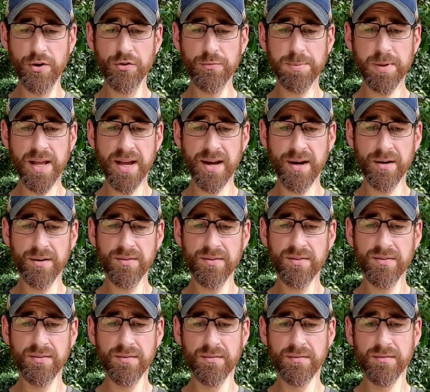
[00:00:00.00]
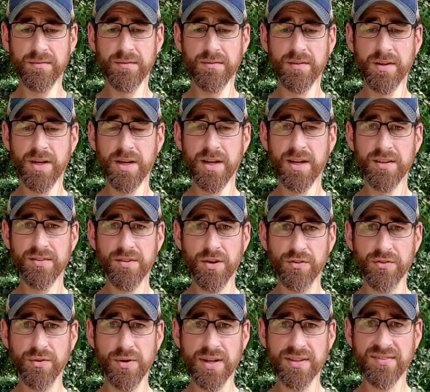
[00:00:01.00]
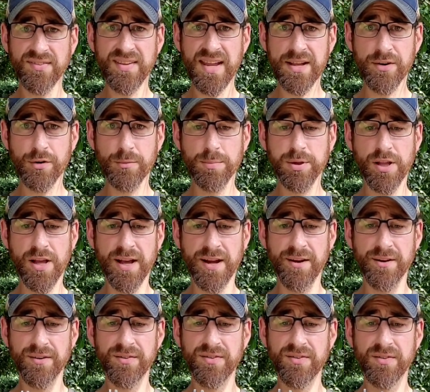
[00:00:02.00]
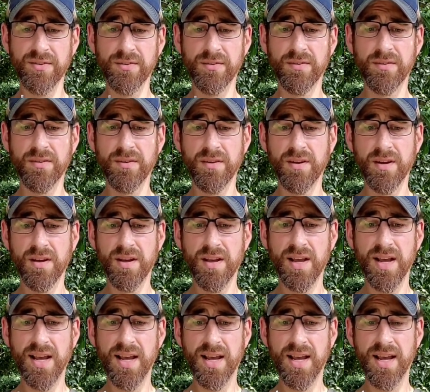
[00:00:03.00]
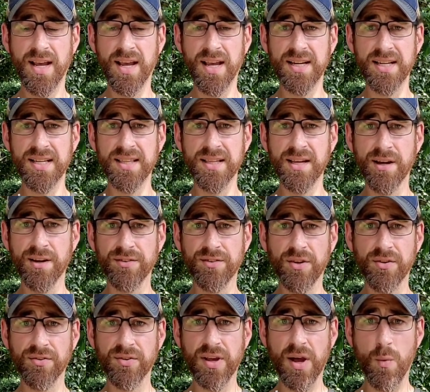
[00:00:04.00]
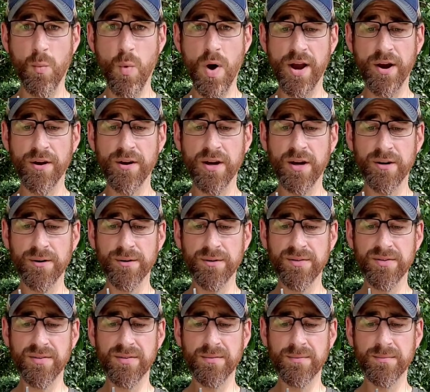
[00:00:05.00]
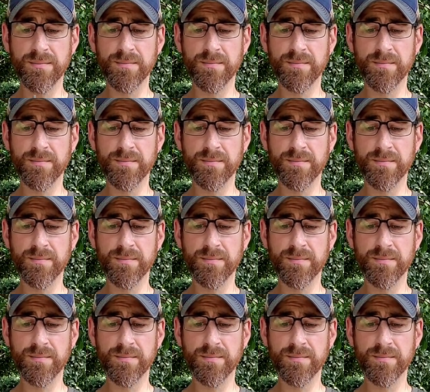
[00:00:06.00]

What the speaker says: nose pliers. It's also got standard pliers. And in there, it's also got wire cutters.